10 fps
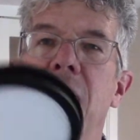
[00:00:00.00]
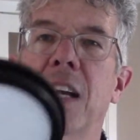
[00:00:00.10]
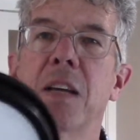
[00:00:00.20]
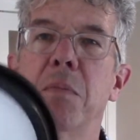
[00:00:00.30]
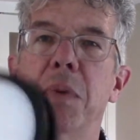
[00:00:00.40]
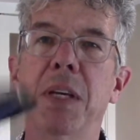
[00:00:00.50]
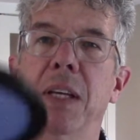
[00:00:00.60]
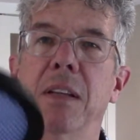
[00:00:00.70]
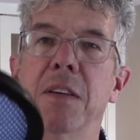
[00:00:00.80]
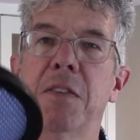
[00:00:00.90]
can be
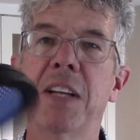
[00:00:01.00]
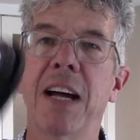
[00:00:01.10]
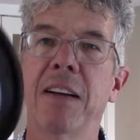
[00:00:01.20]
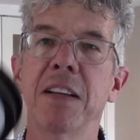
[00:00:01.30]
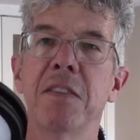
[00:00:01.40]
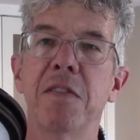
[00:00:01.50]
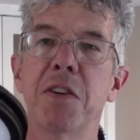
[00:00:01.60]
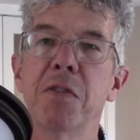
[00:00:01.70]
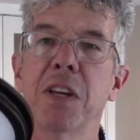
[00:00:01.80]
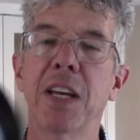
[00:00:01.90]
lifted out
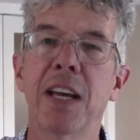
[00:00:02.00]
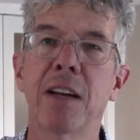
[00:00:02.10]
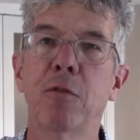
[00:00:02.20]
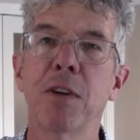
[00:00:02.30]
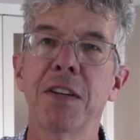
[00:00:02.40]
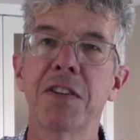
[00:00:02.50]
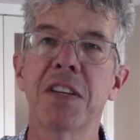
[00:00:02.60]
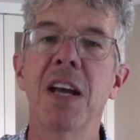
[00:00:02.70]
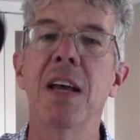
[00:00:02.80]
individually and rinsed.